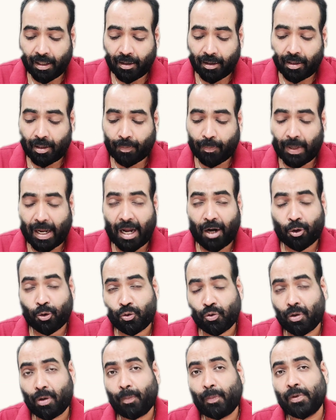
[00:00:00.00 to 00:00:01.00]
the
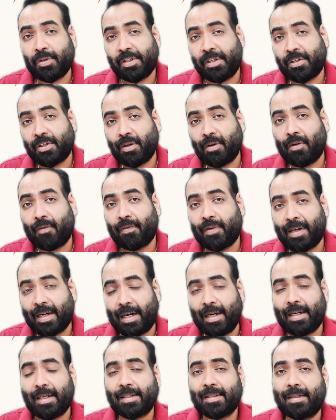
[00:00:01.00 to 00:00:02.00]
actual position of
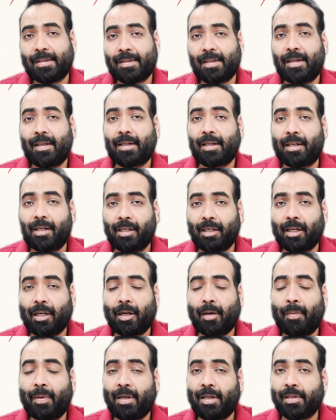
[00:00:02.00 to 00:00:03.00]
current assets and current
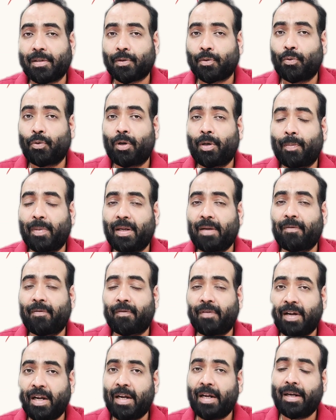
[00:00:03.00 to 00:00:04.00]
liabilities could be
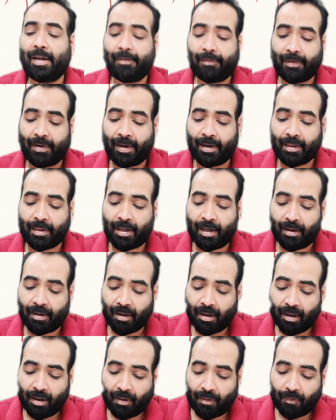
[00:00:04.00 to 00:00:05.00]
way different
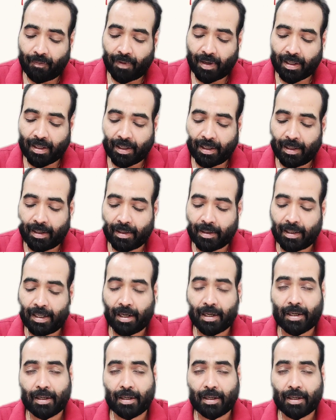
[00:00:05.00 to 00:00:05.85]
than what it